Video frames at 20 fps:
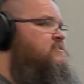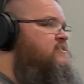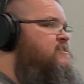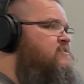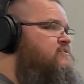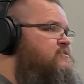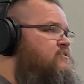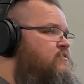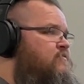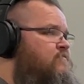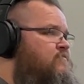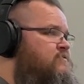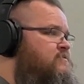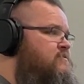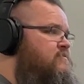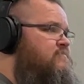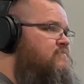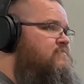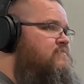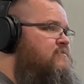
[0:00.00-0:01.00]
in there, too, for
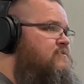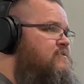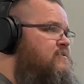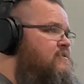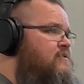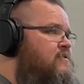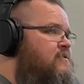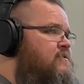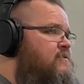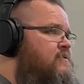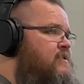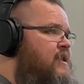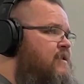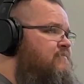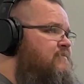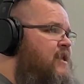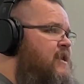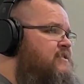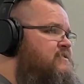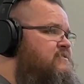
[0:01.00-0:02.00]
some
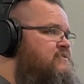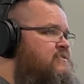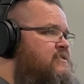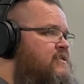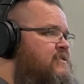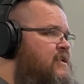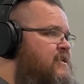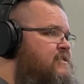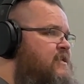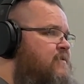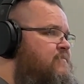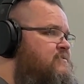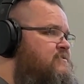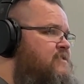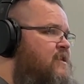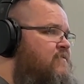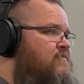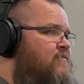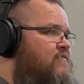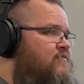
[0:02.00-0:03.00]
name licensing and that type of
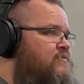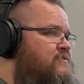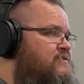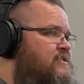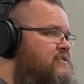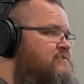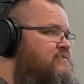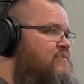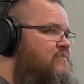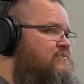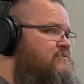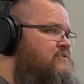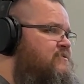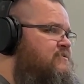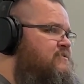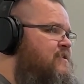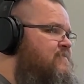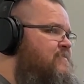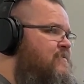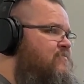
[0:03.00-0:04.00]
stuff if we send
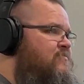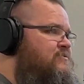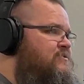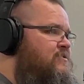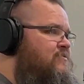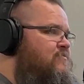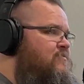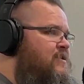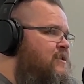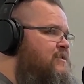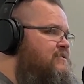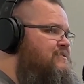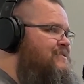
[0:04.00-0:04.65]
people certain ways?